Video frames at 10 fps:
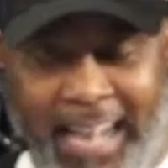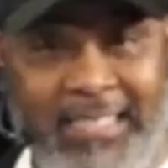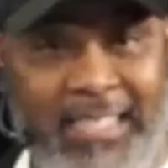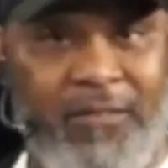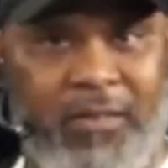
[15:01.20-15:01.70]

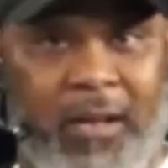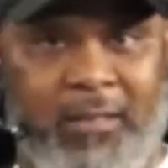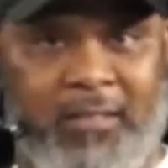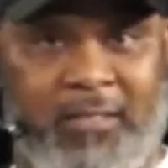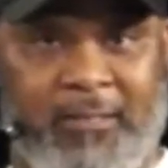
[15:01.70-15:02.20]
given
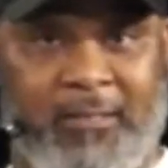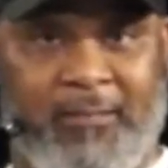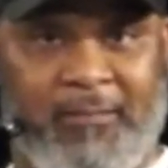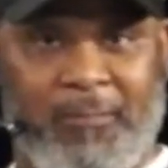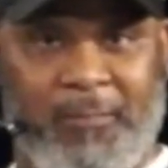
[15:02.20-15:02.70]
us.
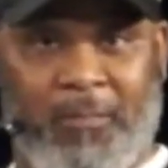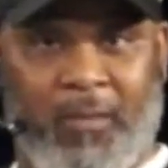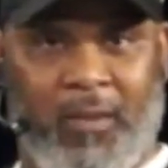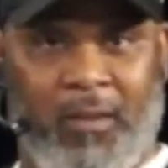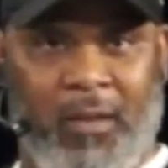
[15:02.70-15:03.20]

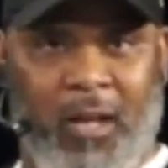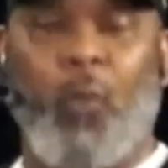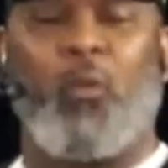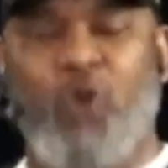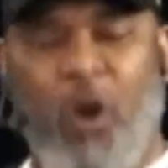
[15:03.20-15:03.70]

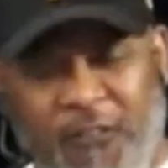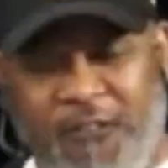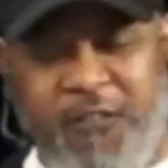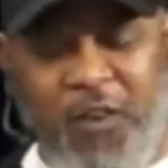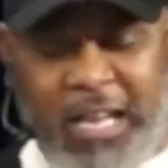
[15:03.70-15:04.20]
When you are
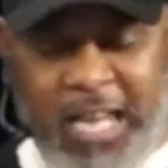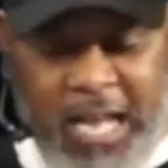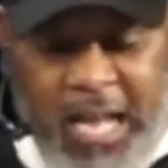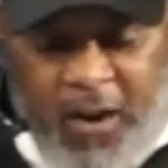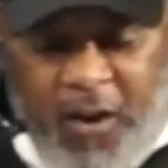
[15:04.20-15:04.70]
fully
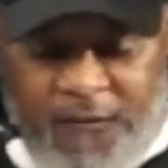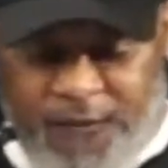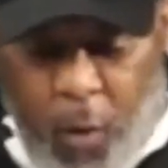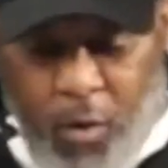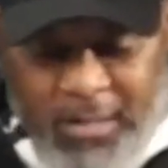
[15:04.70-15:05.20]

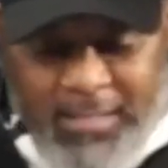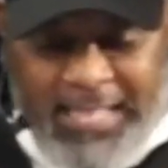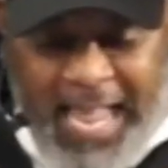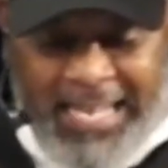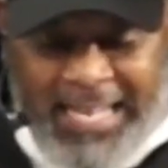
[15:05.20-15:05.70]
focused
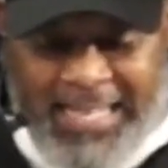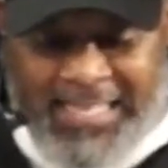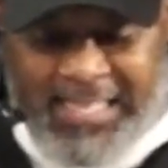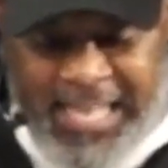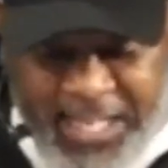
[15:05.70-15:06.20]
and
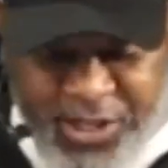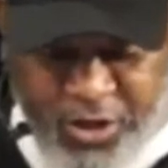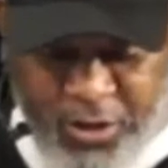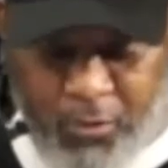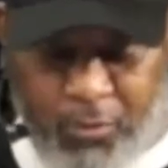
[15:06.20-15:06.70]

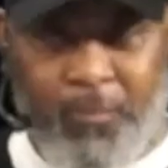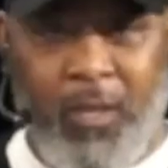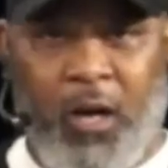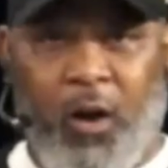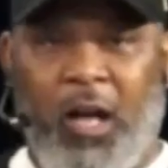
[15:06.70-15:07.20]
intentional,
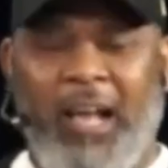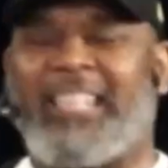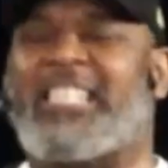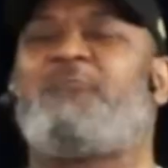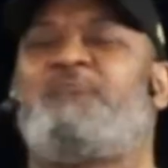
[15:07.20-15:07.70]

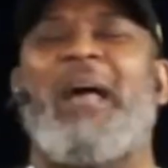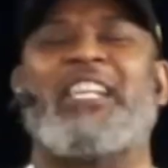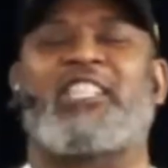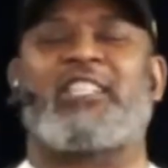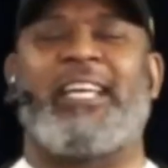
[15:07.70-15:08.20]

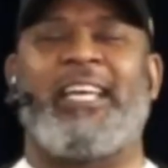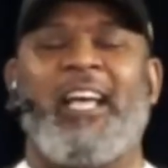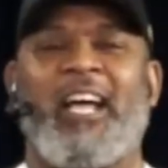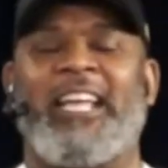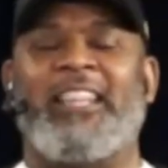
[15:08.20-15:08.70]
especially
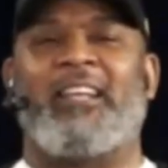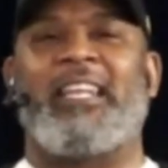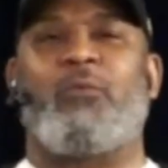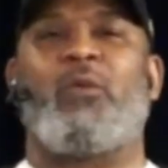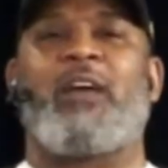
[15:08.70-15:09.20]
in the
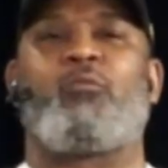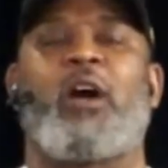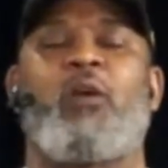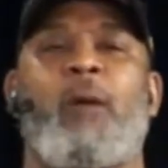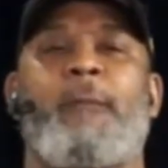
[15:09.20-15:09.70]

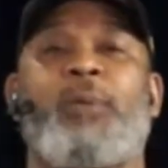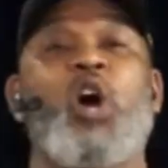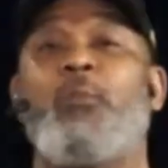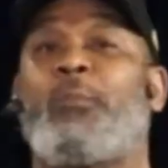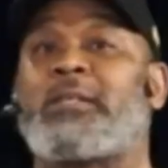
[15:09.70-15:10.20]
where
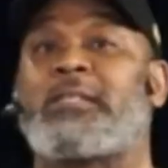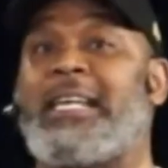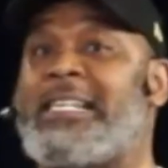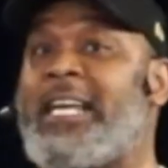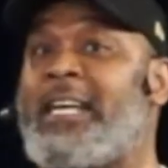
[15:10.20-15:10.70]
purpose
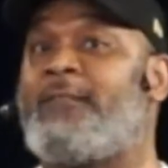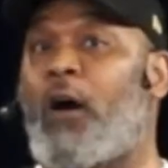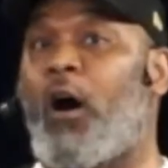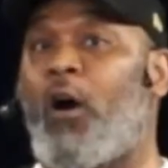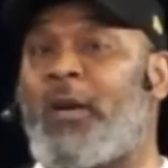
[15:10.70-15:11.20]
is
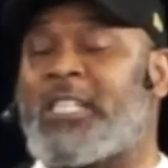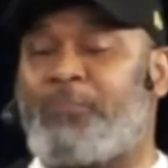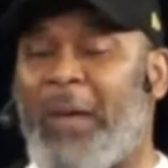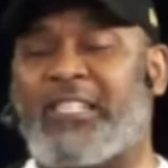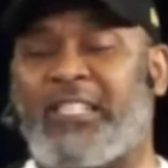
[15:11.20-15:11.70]
involved,
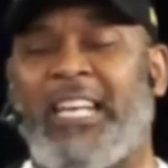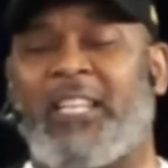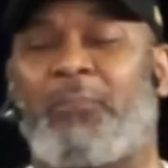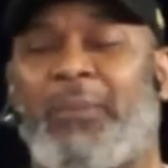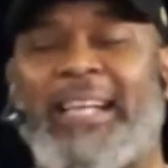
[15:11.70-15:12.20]
especially in the
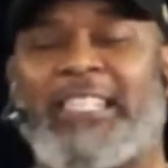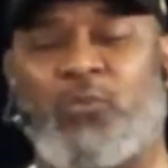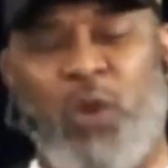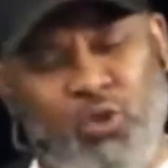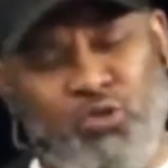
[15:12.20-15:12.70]
places
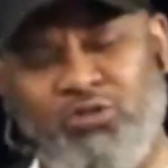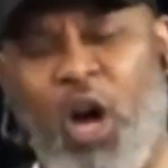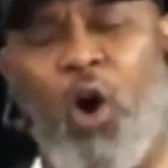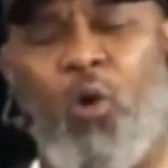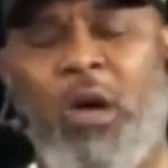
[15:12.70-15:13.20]
where you
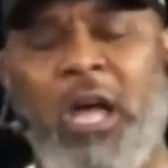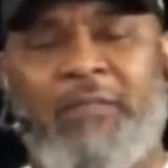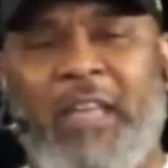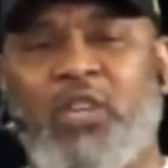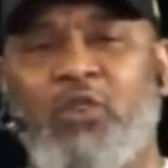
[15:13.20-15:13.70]
know
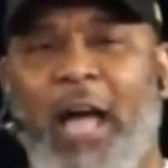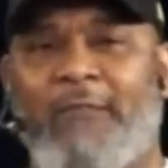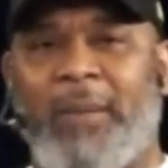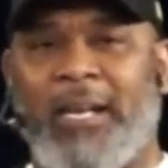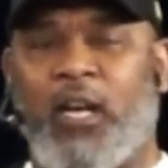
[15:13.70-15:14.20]
that you
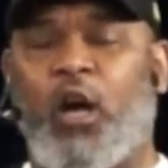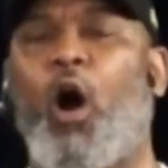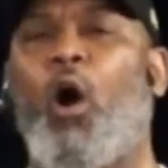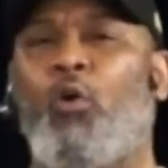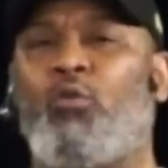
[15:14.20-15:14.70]
have been
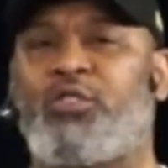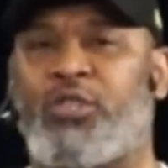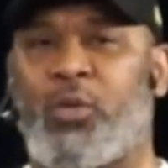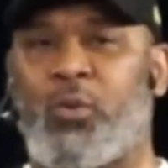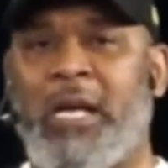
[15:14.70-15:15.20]
called
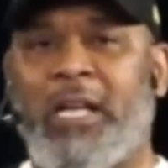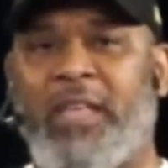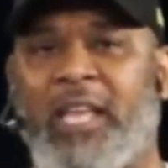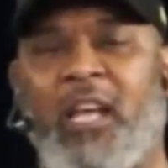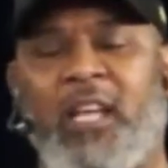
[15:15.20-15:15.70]
to,
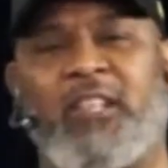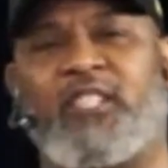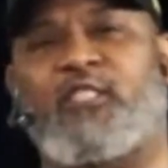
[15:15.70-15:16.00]
then the